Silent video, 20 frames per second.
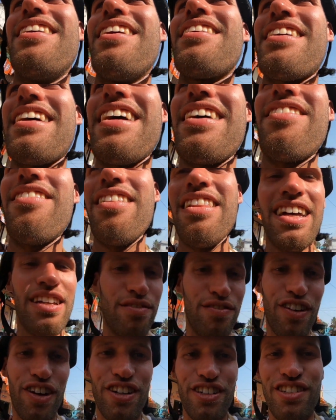Okay,
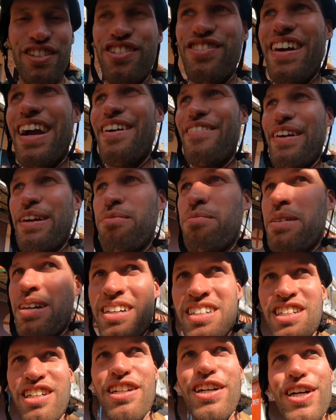let's focus on driving
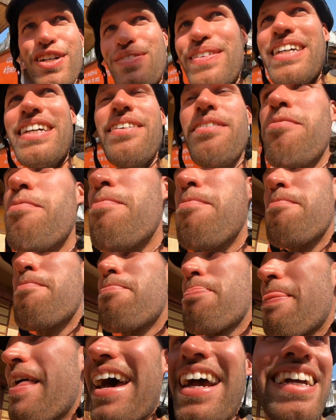because you know me,
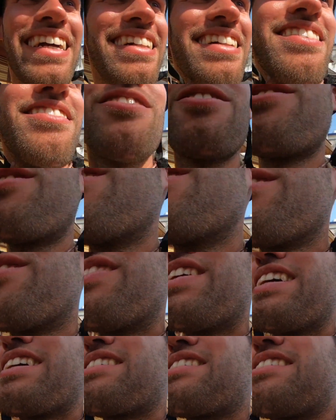I cannot do two
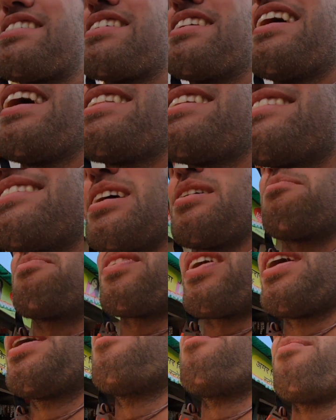things at the same
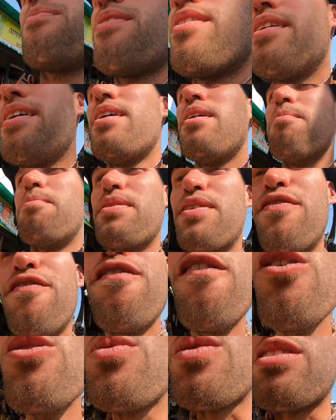time. But the
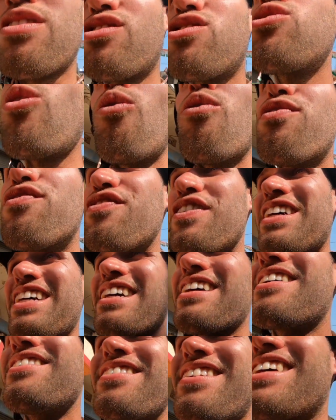food was so
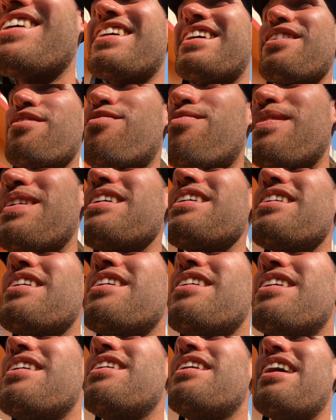freaking good he gave me.
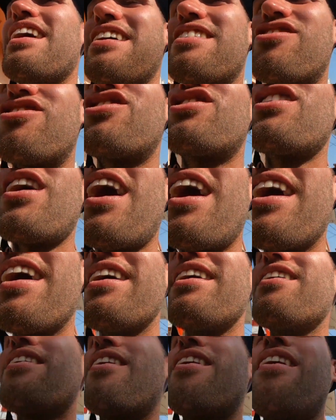And
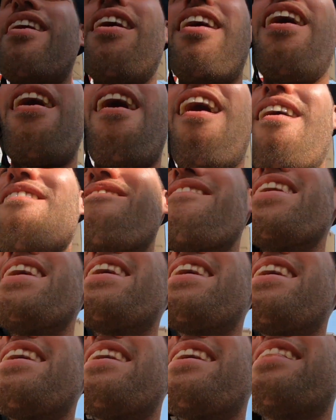chai, oh
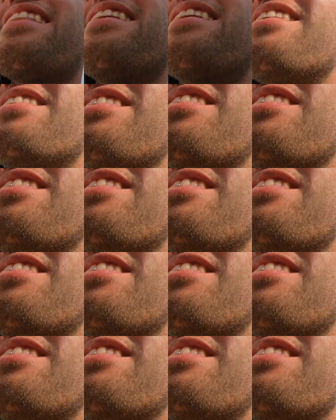man.